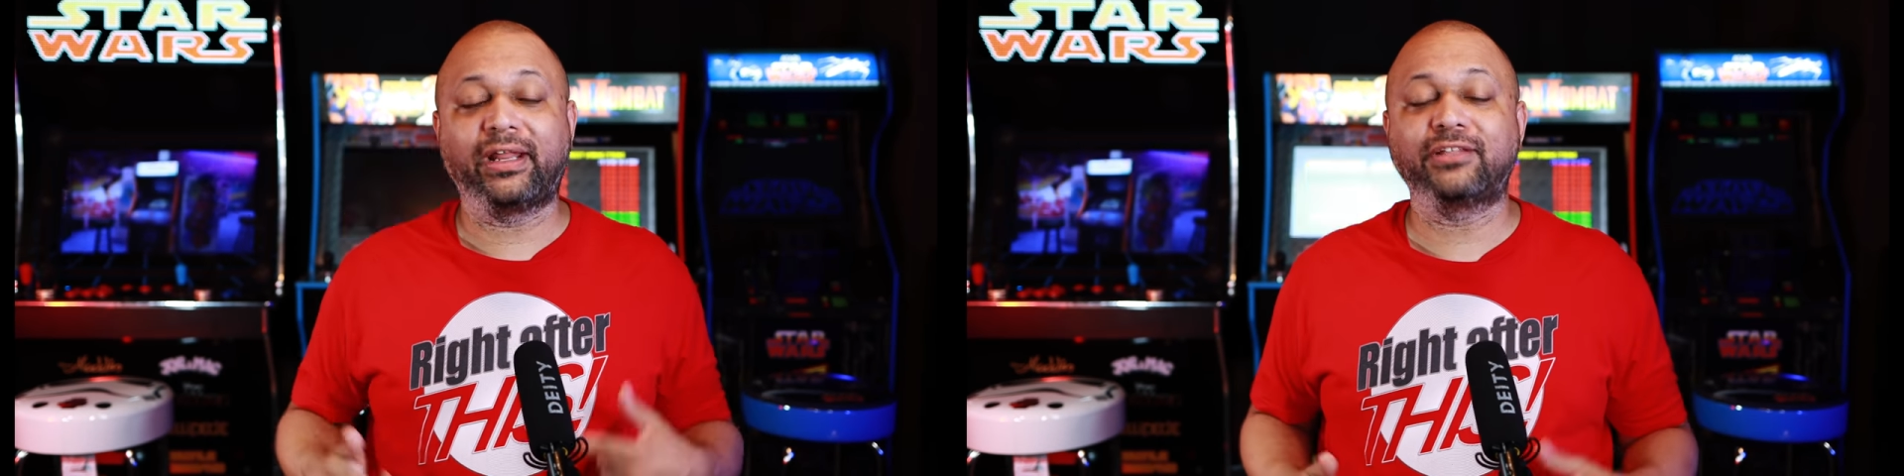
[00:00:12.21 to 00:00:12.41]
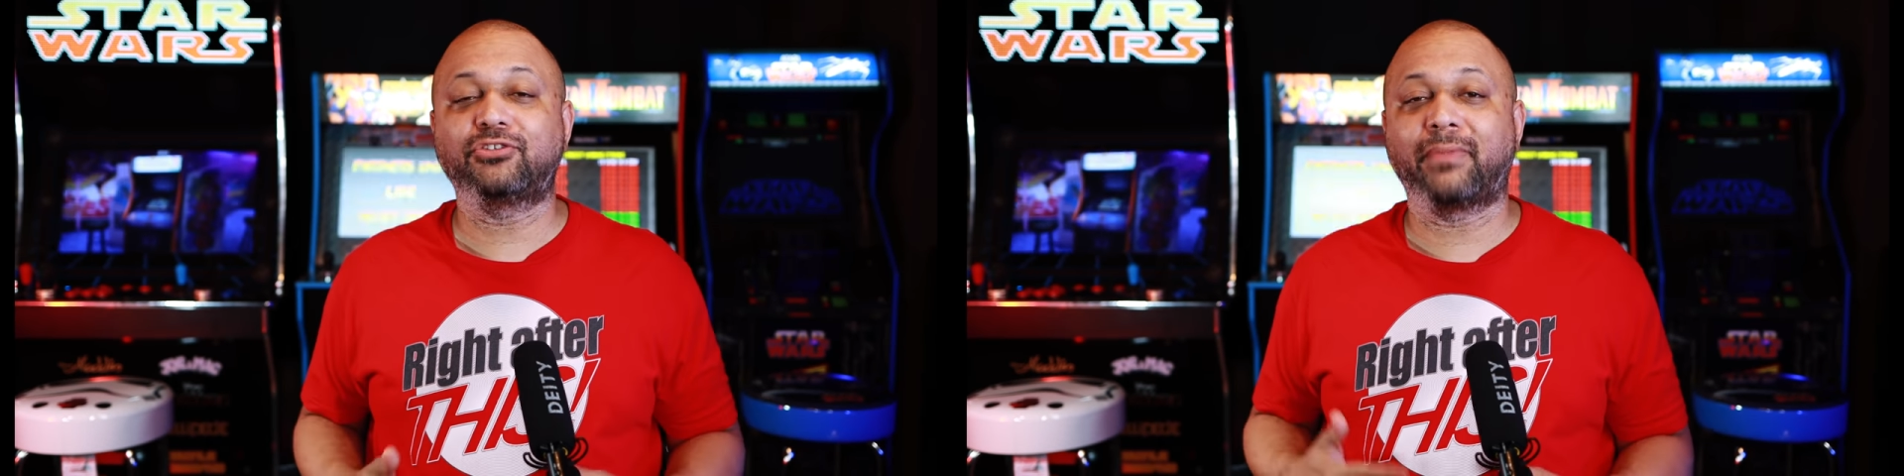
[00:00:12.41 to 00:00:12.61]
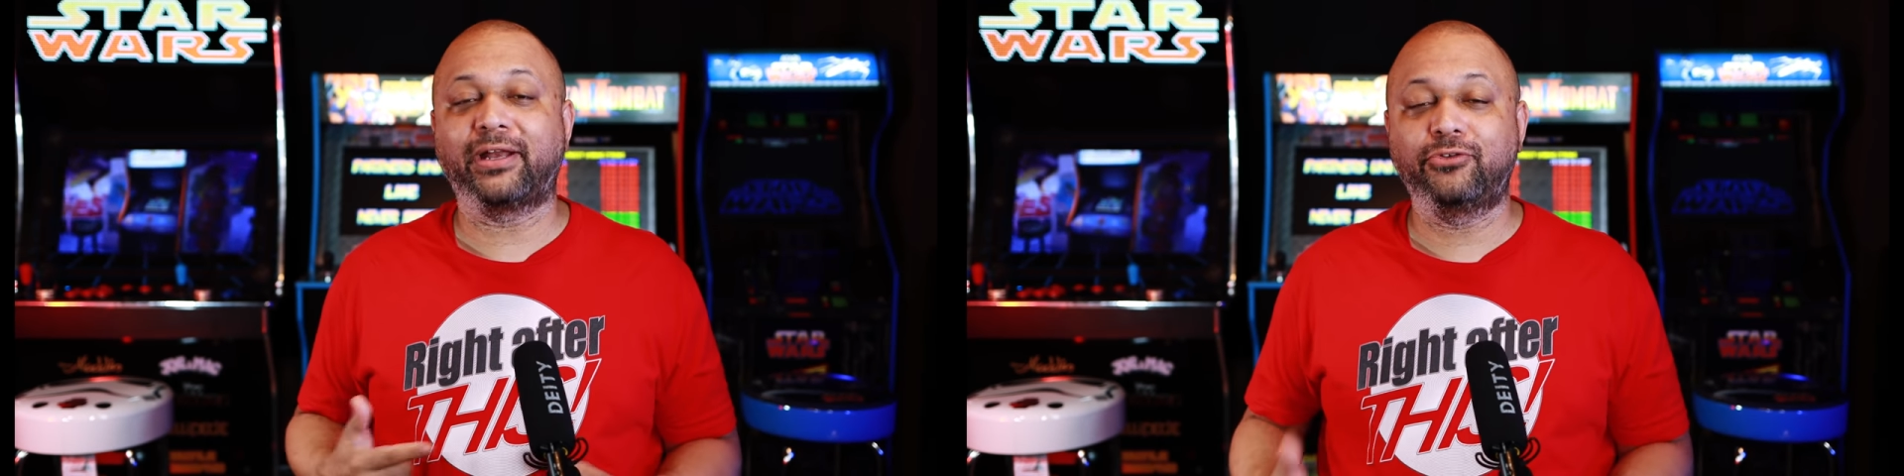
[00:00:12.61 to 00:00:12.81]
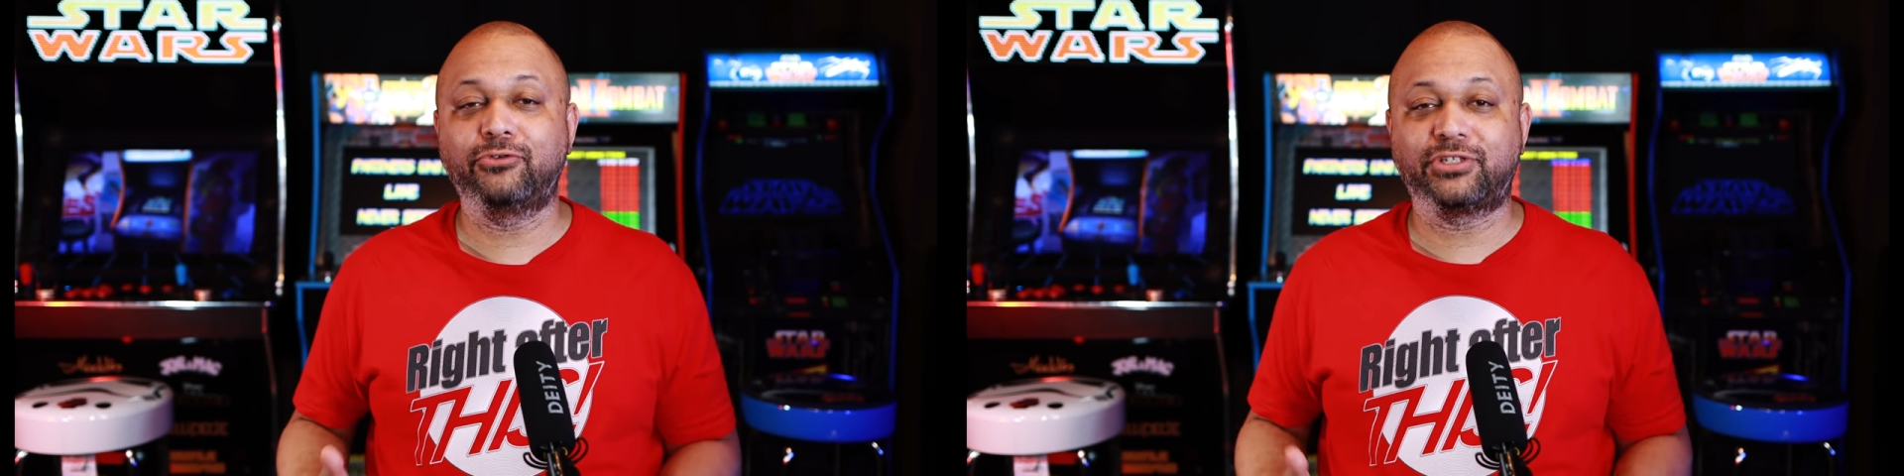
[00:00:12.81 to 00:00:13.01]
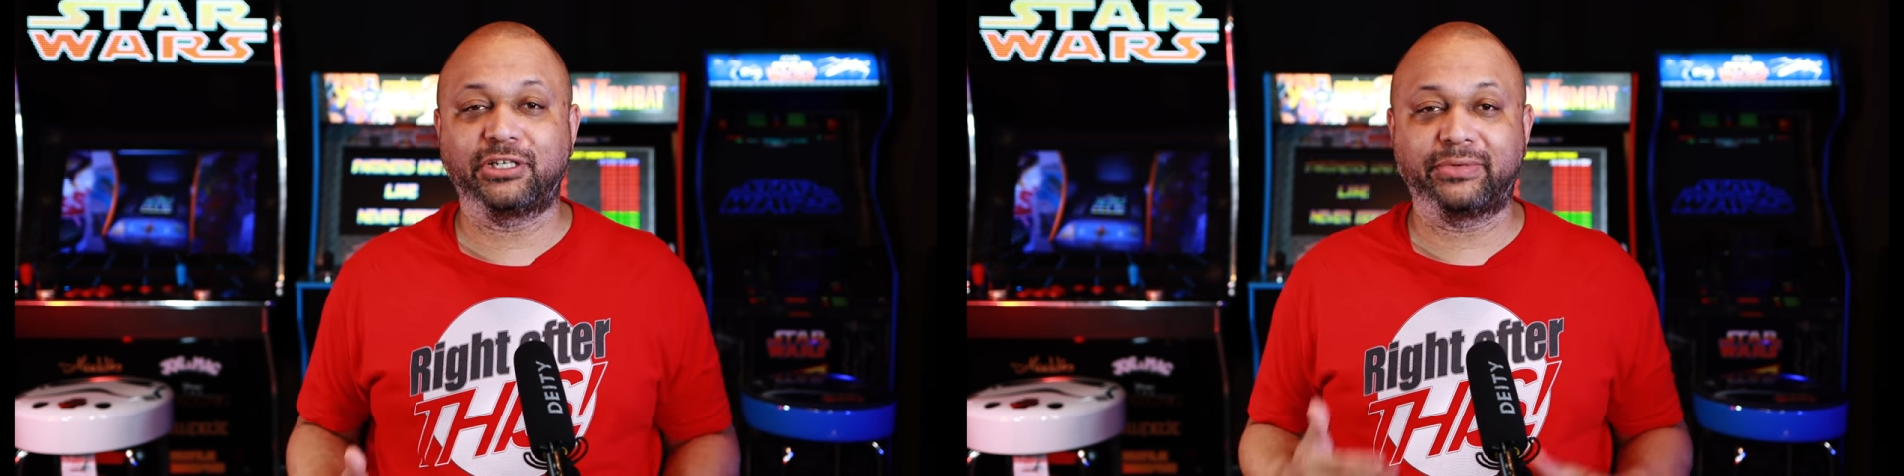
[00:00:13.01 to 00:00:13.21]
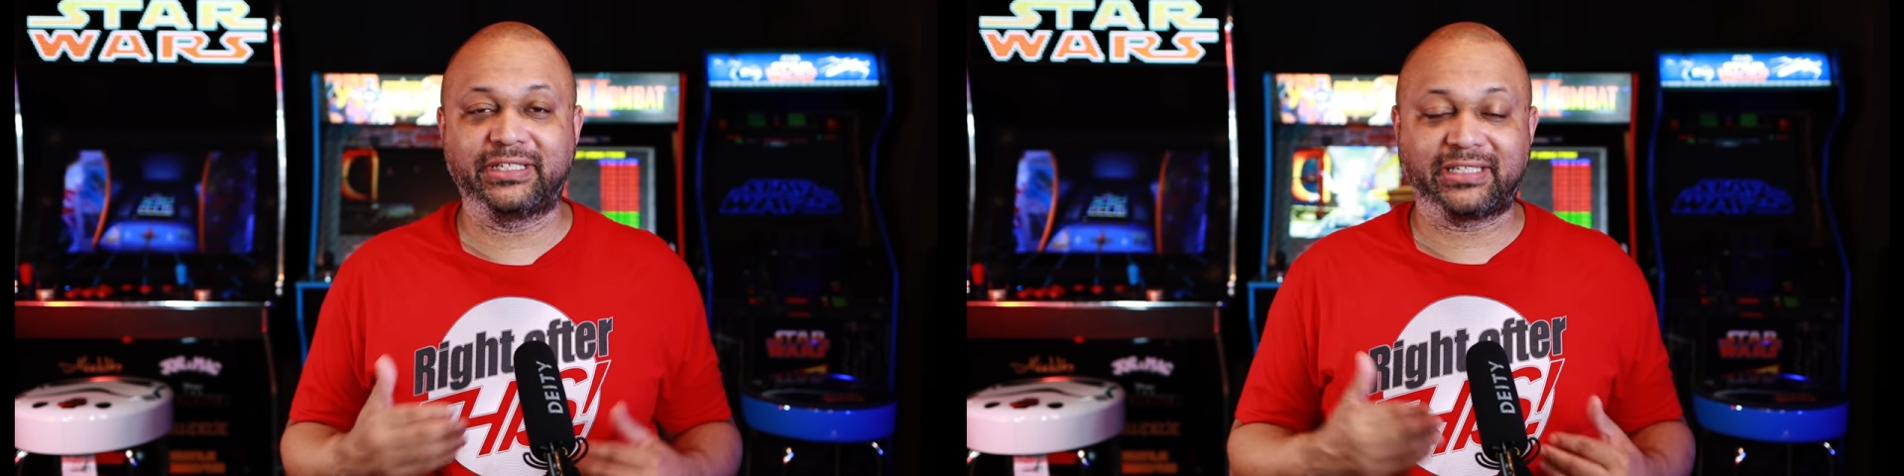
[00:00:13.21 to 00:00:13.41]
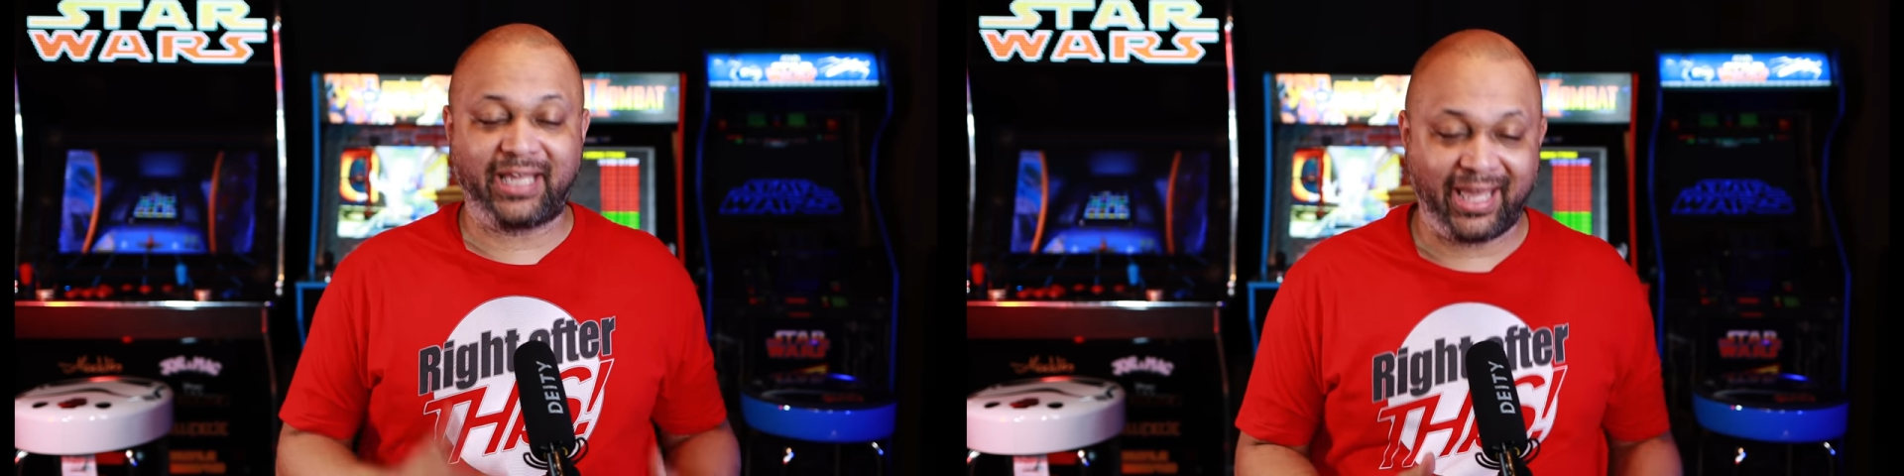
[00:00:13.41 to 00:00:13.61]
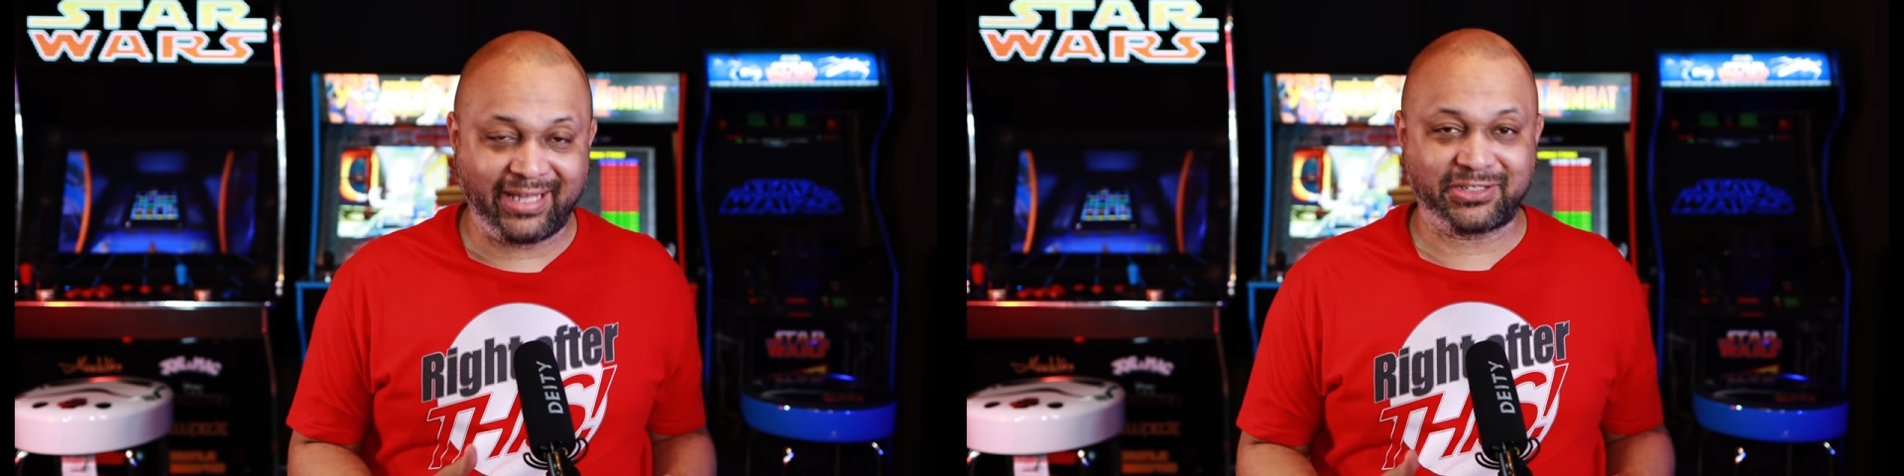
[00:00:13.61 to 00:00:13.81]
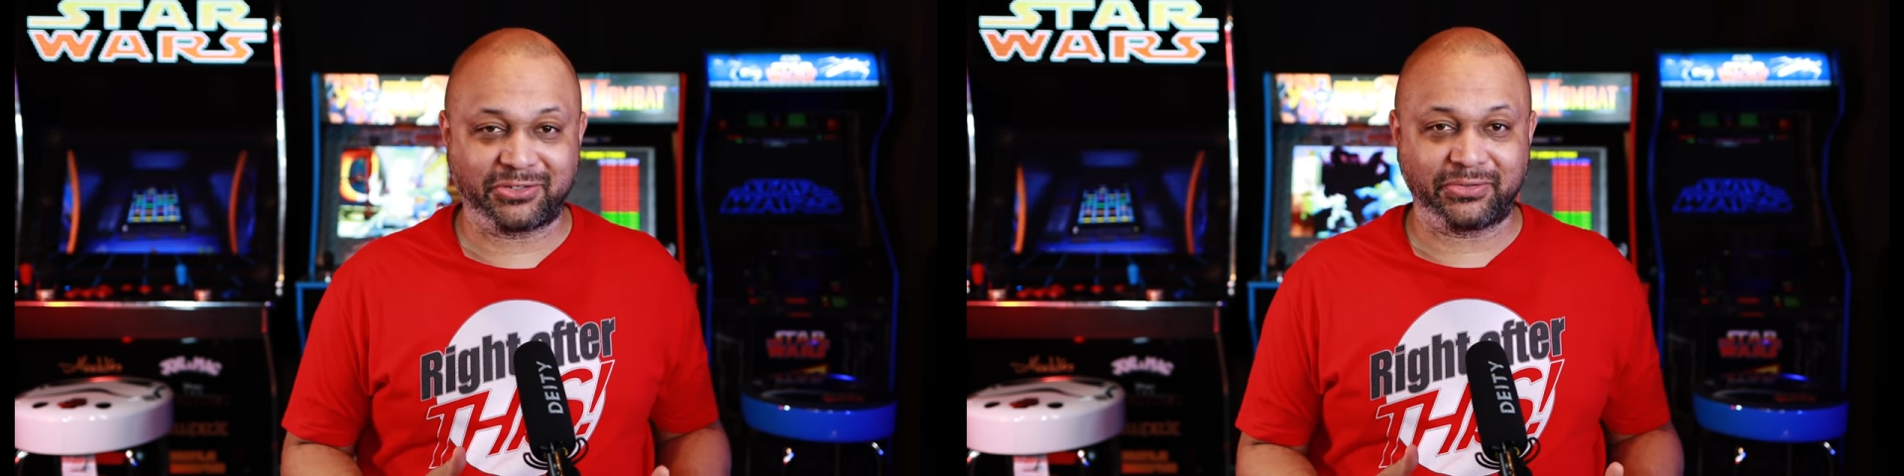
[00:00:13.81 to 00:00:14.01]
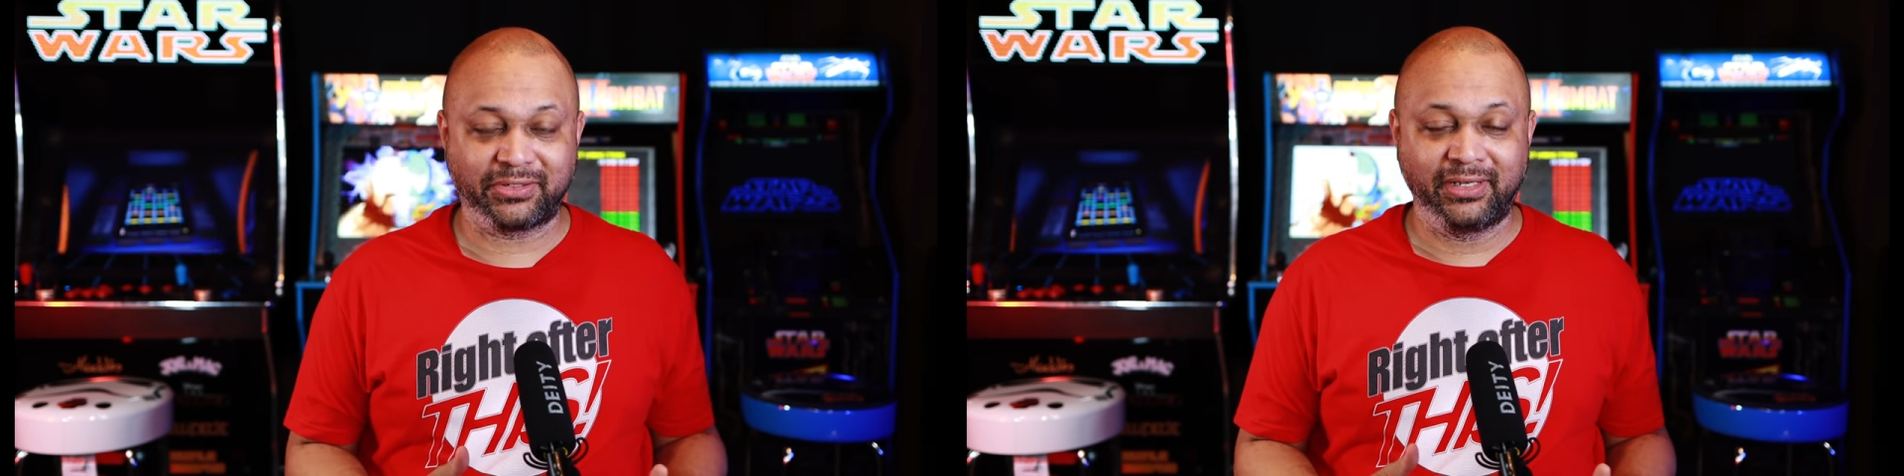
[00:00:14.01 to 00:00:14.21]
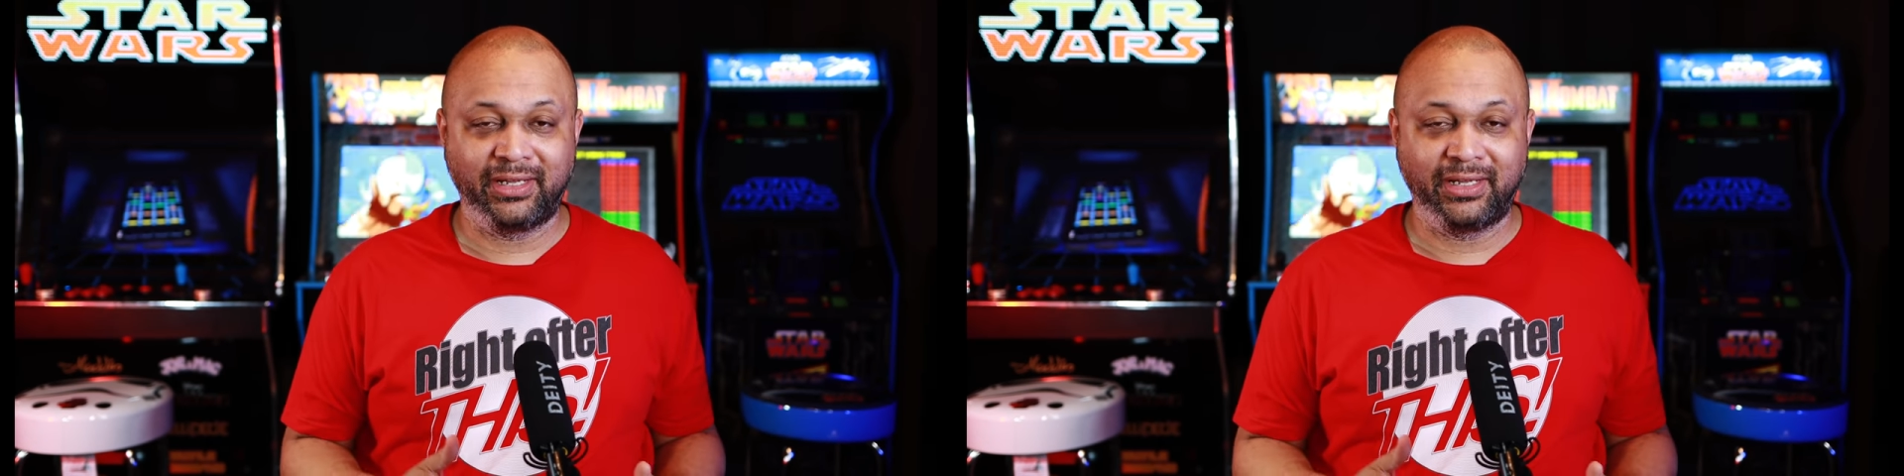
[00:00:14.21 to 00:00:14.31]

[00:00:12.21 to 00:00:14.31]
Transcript: into my new series, Canceled,